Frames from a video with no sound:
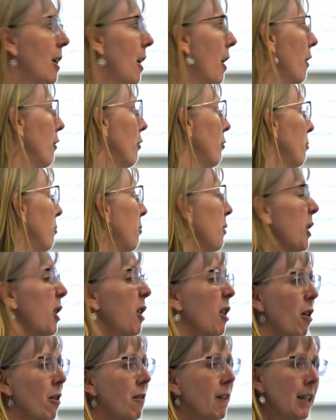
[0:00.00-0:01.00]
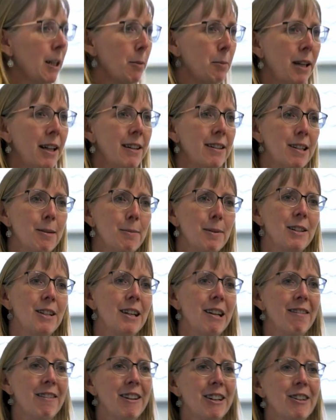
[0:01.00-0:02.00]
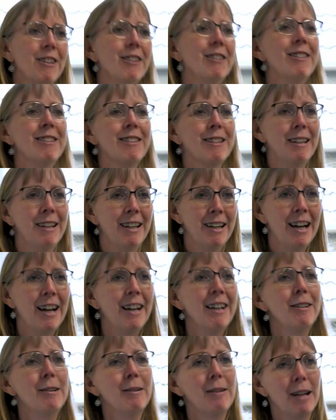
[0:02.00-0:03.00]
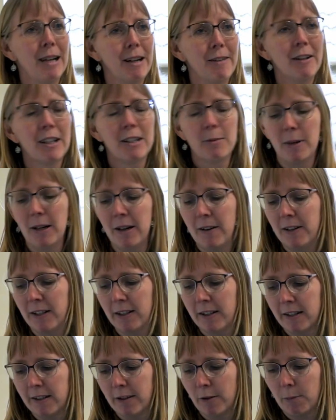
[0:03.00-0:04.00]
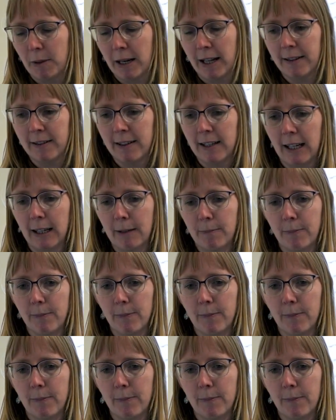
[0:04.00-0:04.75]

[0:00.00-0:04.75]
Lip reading: of procuring the planting materials and our experiences of planting.